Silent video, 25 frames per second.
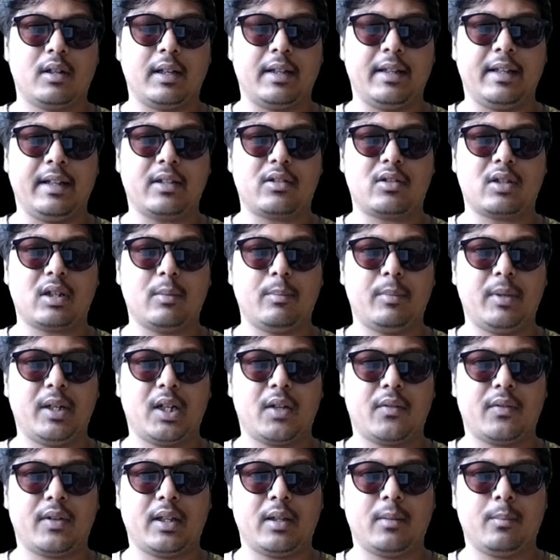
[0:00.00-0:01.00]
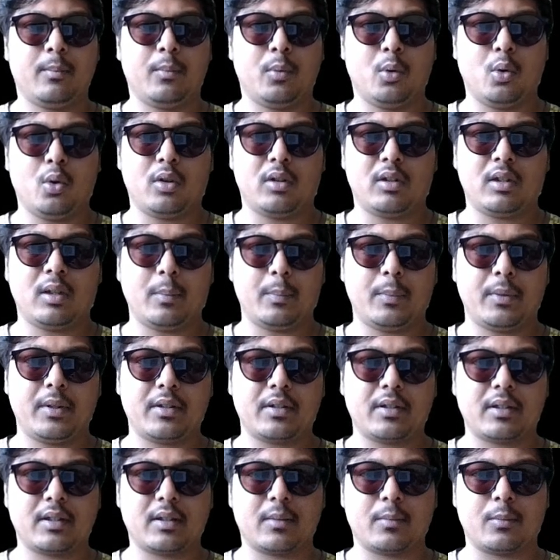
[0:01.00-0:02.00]
Connection between both the
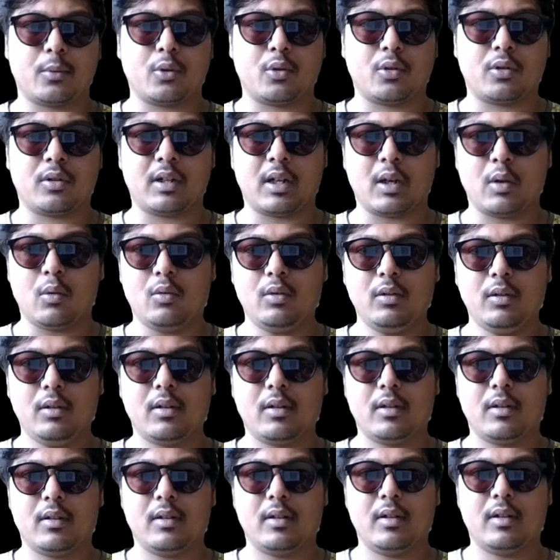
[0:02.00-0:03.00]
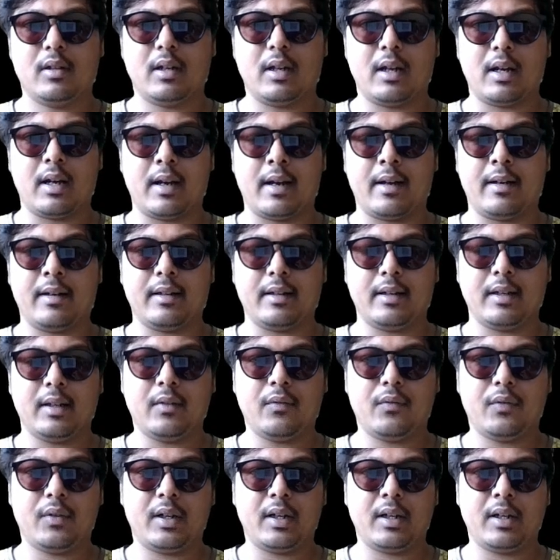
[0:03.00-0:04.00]
pieces broke down, and
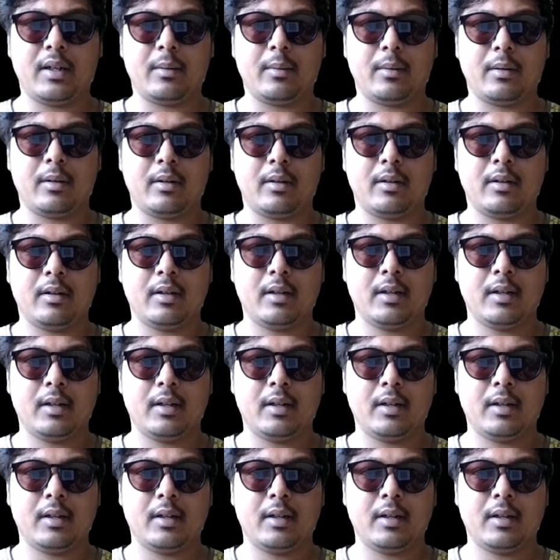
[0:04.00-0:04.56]
if we